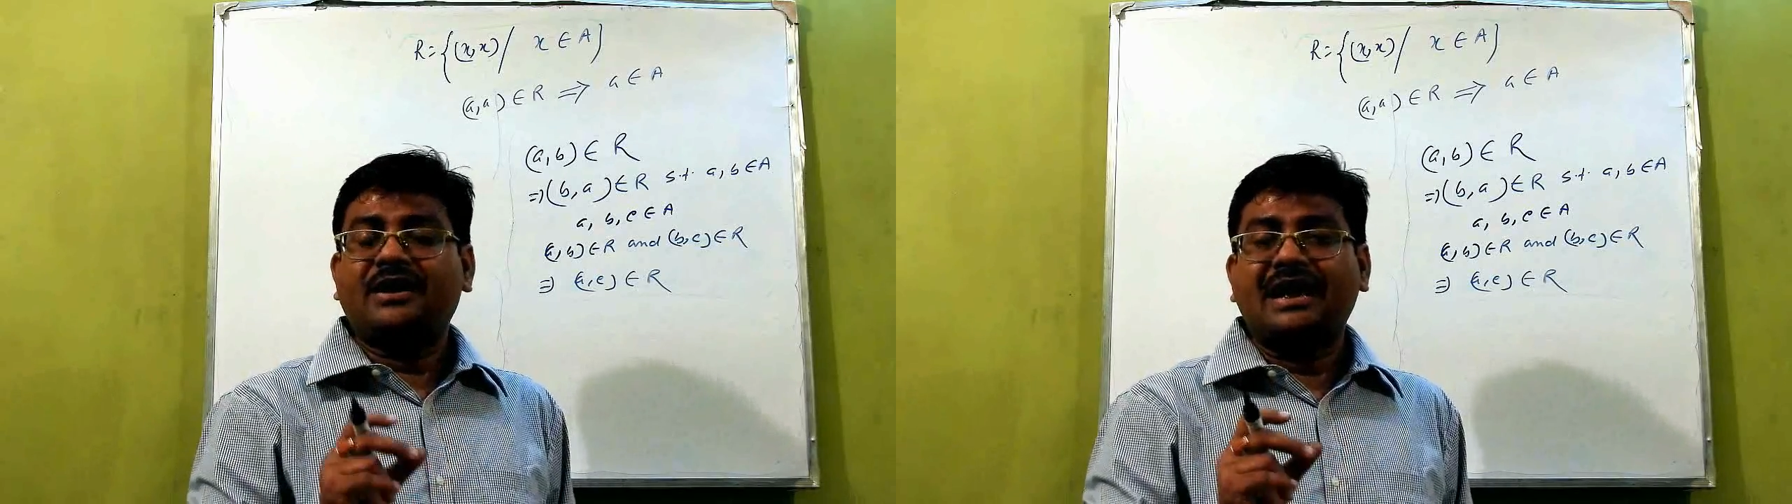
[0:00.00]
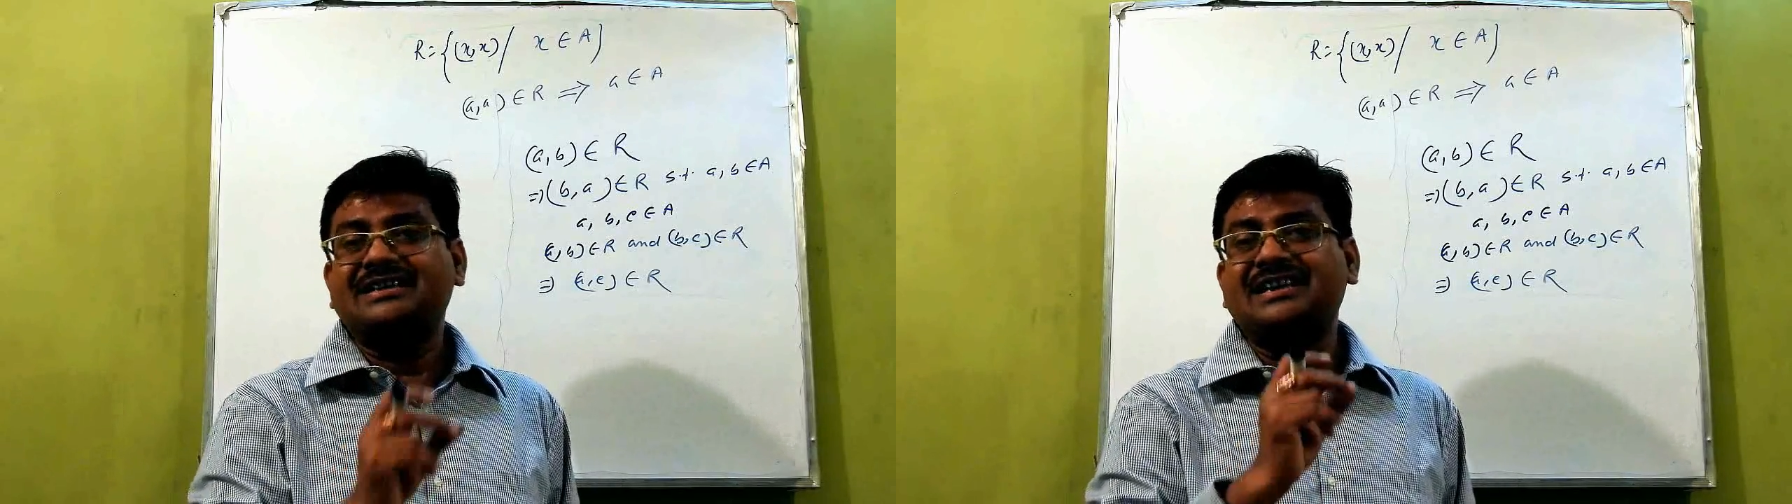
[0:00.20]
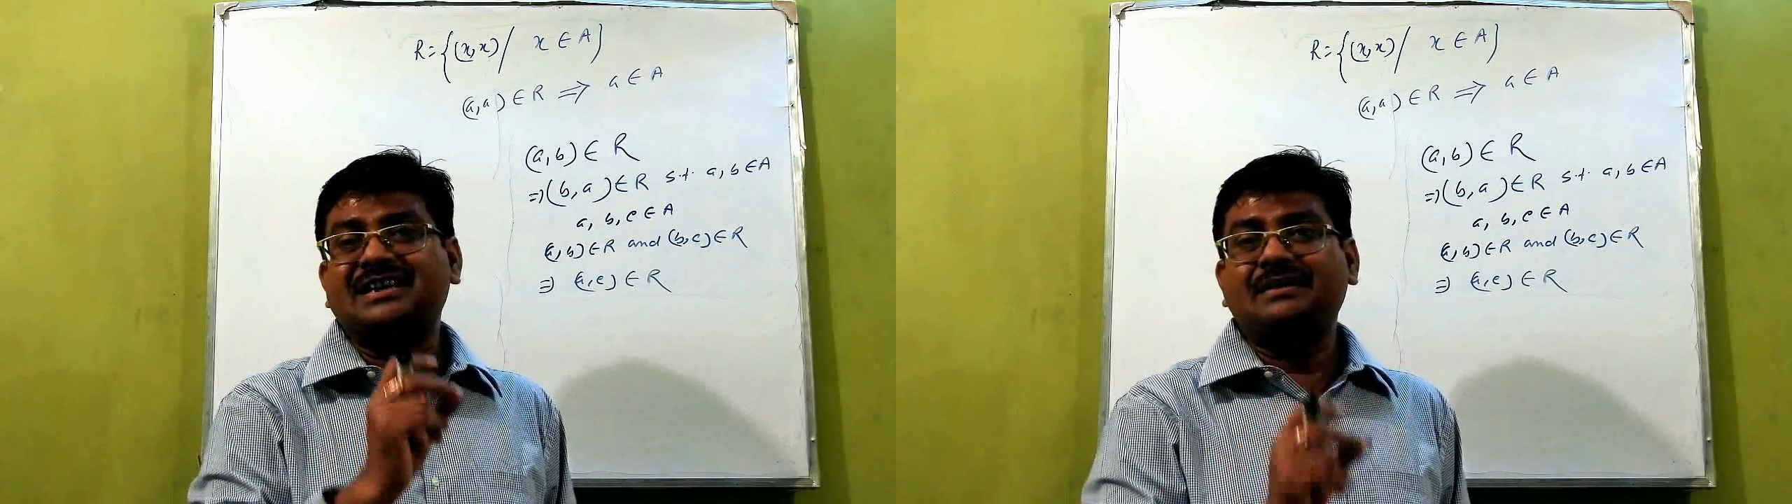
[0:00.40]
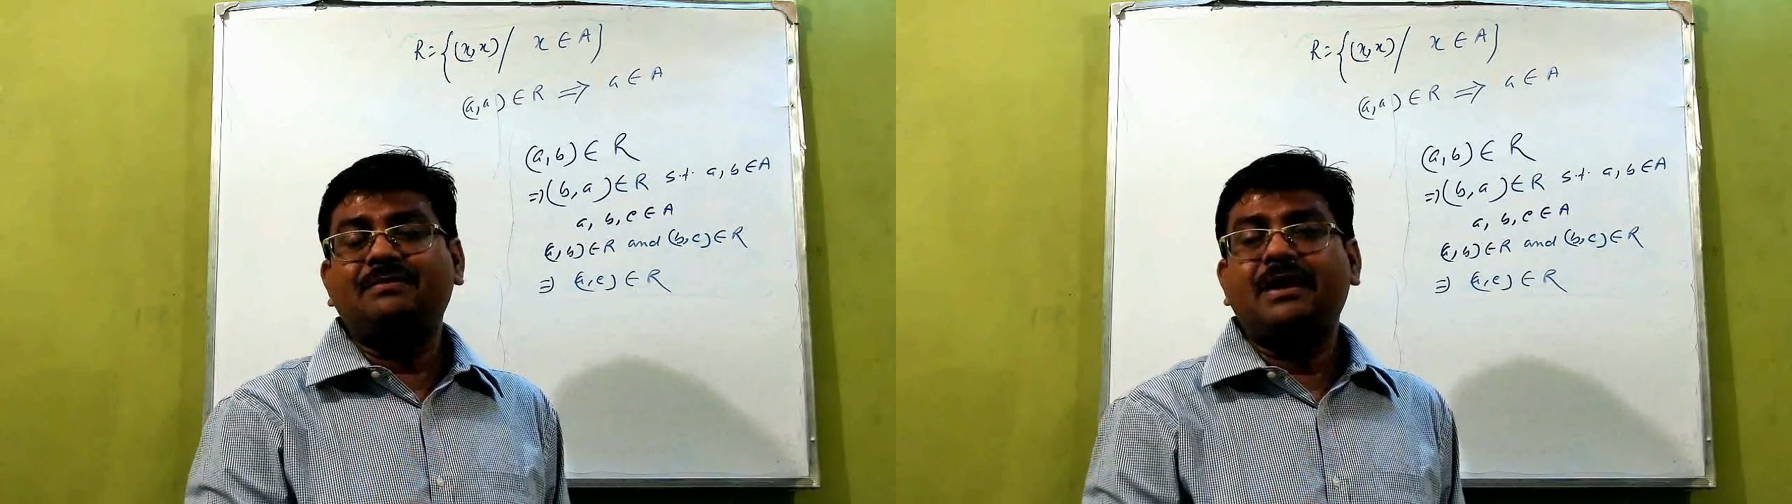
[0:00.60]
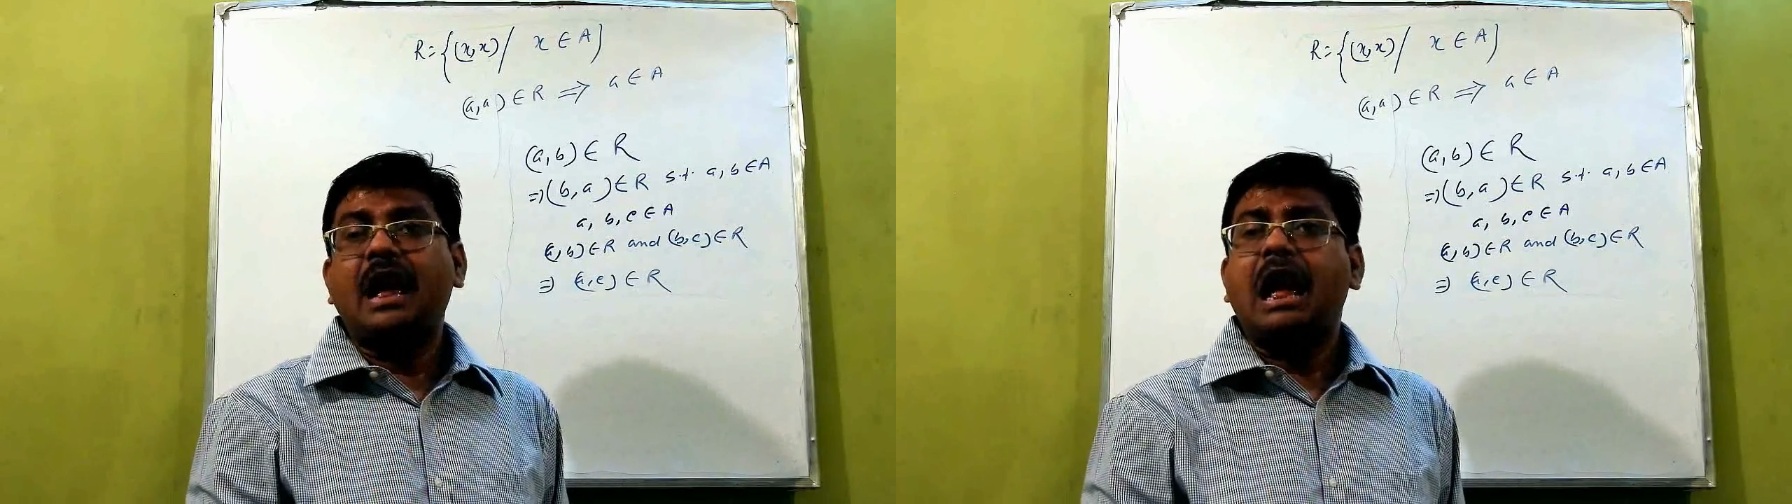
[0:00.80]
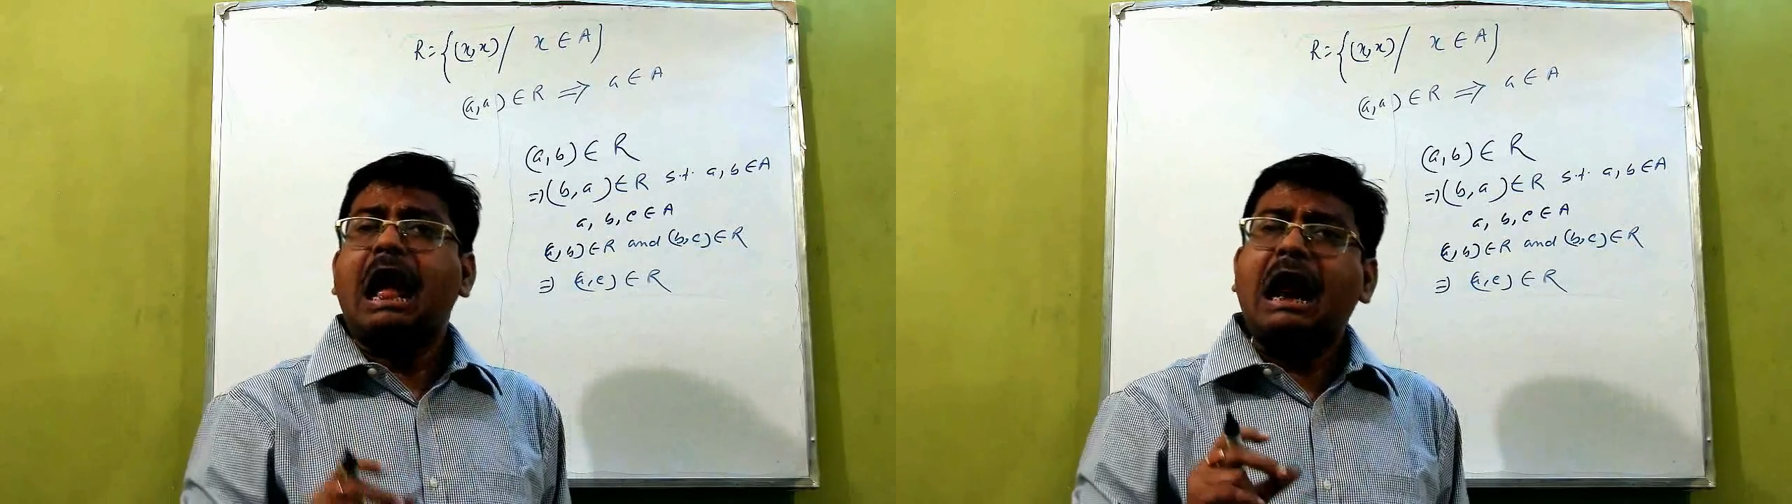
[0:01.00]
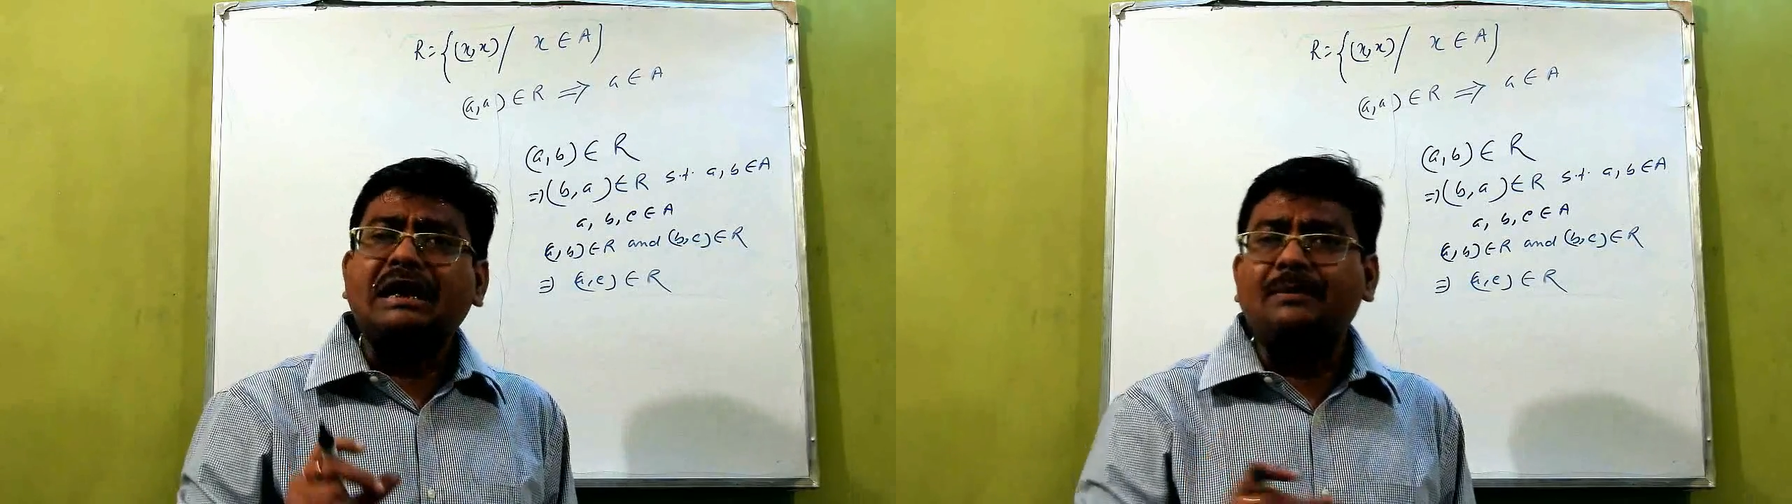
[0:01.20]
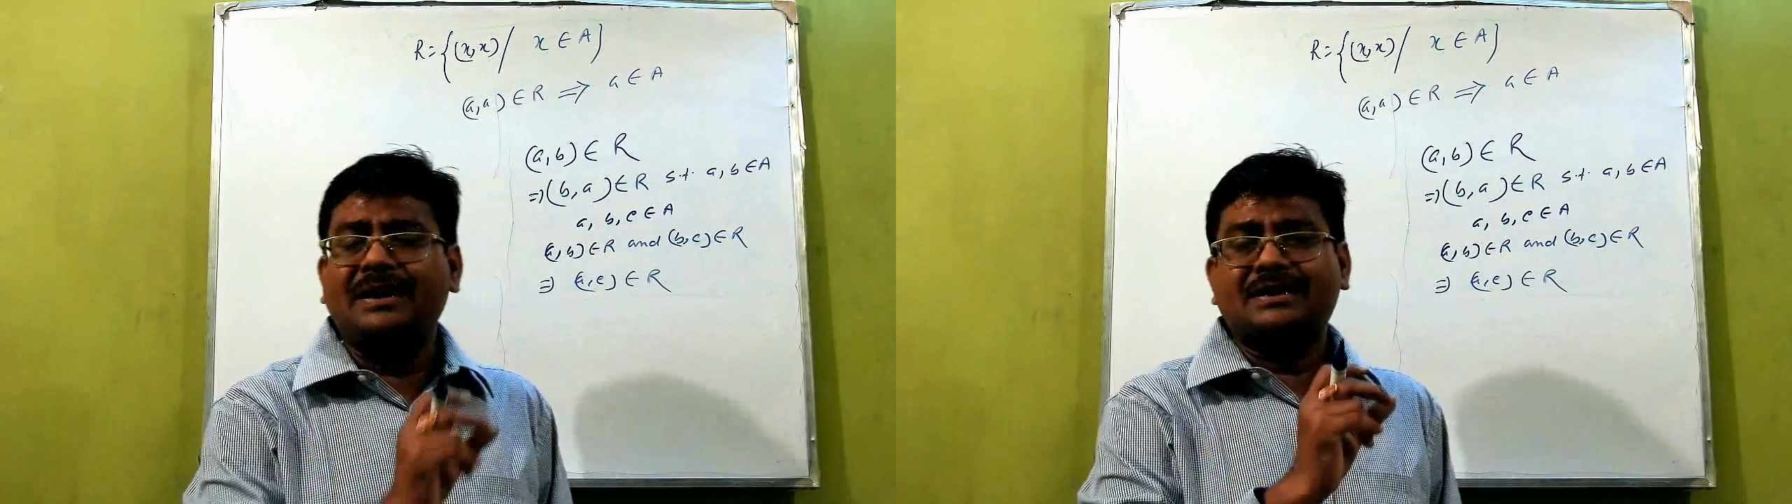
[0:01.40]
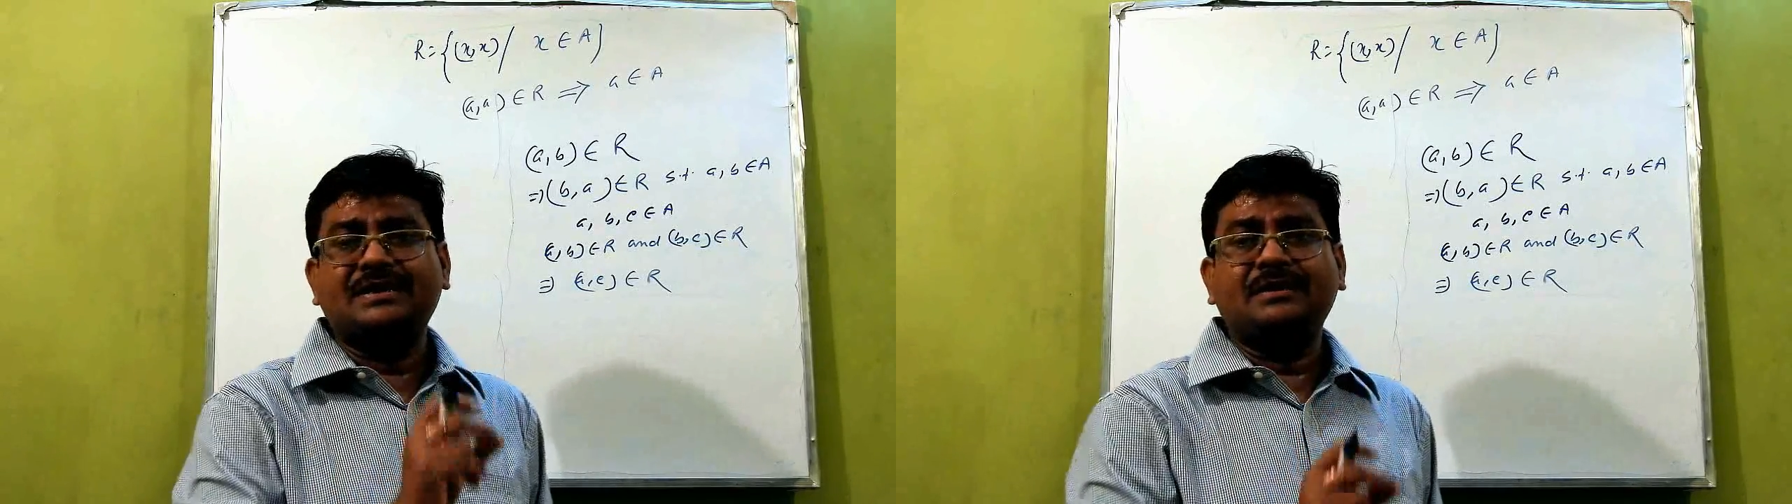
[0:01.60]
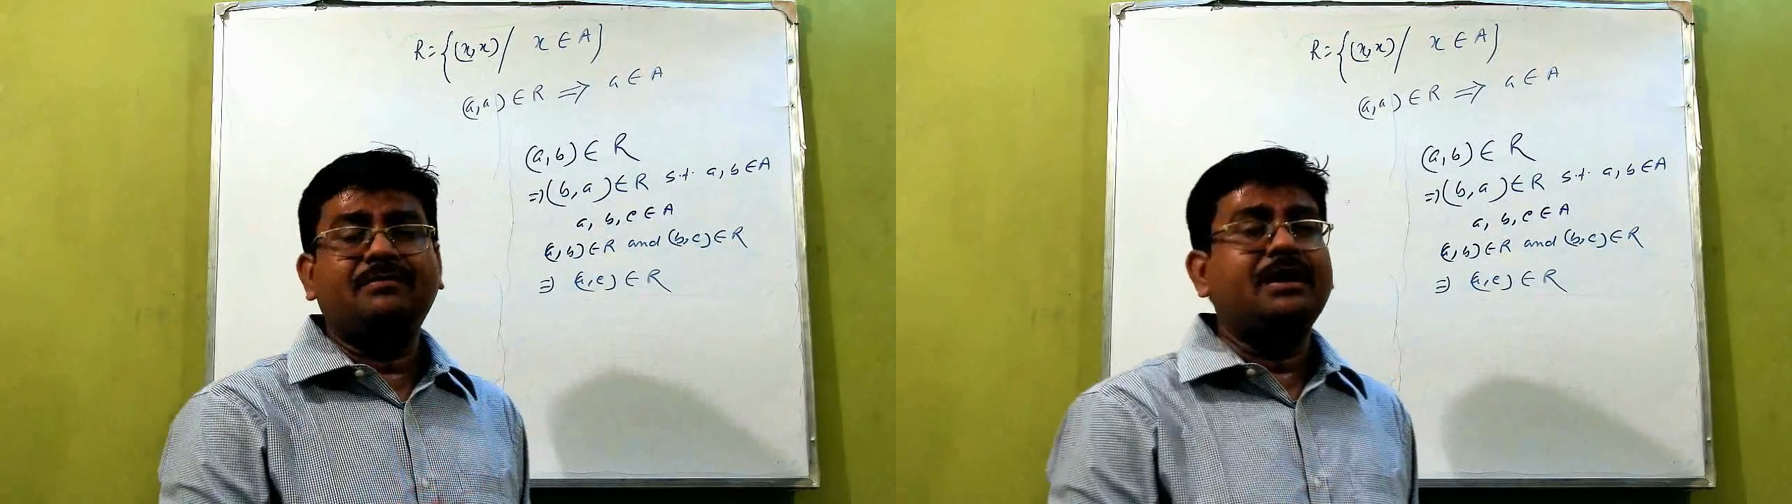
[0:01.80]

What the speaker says: transitive and reflexive,